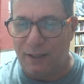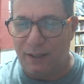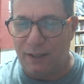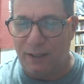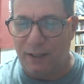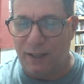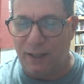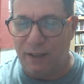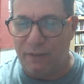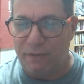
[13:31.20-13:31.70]

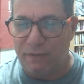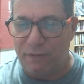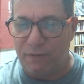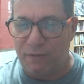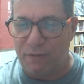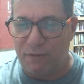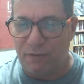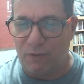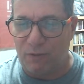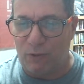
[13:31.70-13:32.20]

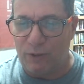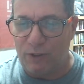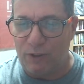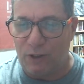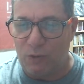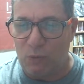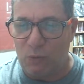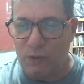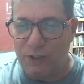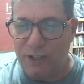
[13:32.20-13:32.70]
if
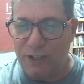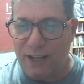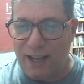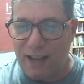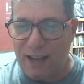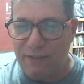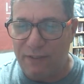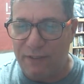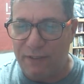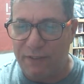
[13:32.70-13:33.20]
on one
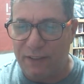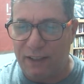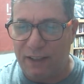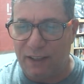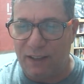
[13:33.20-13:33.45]
calf at